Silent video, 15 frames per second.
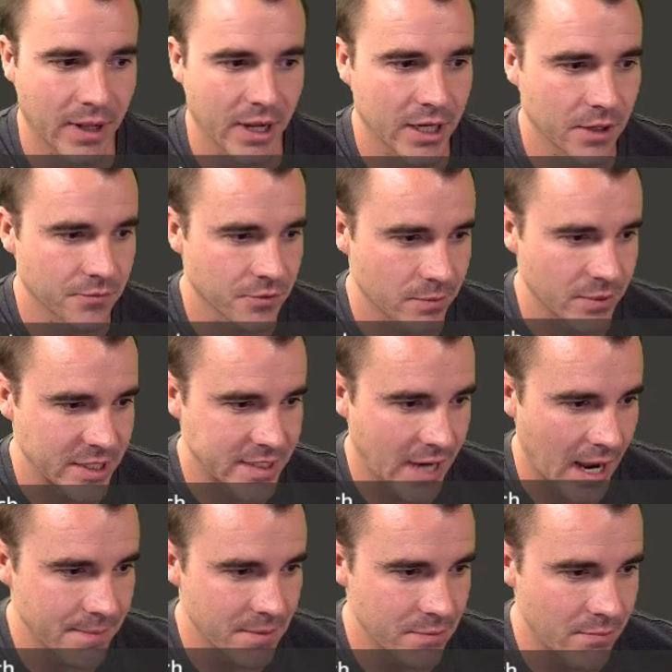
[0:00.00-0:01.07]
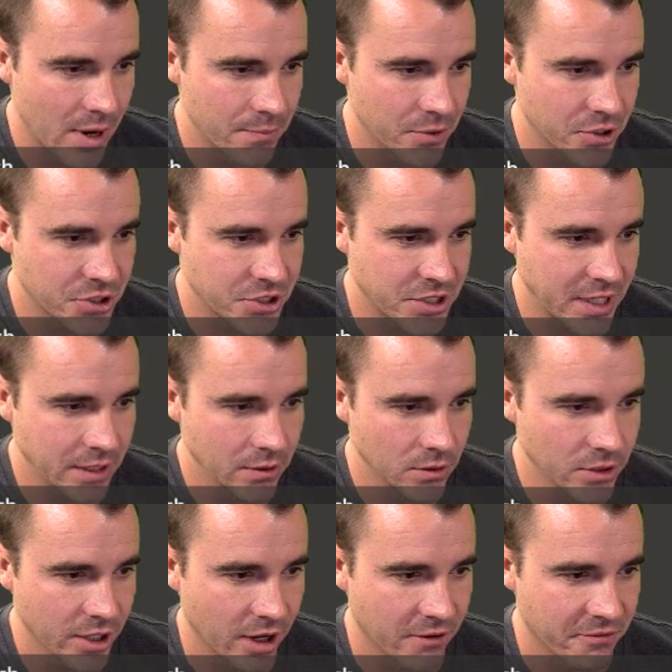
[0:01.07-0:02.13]
That comes from a Diamond member,
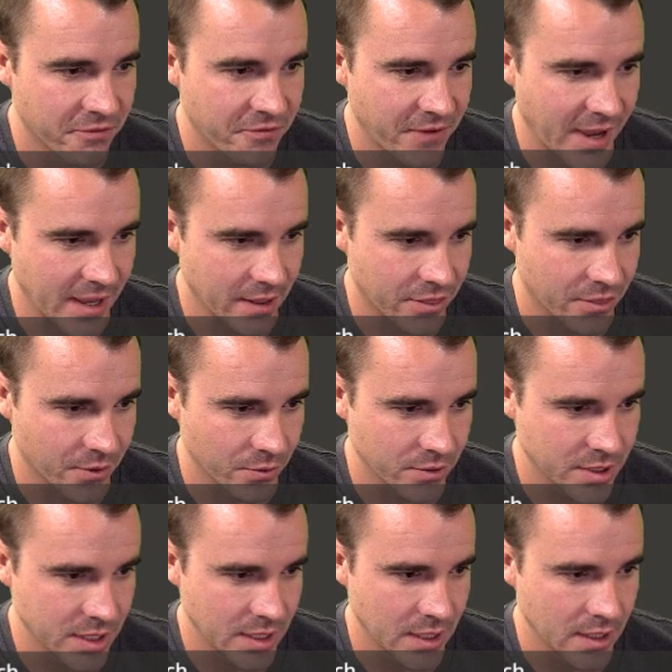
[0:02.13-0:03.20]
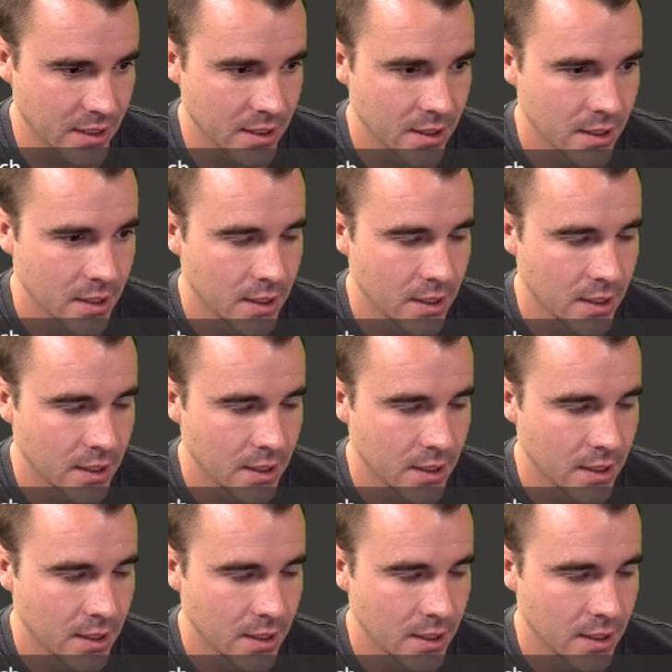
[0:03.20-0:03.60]
Shield of Faith, 13.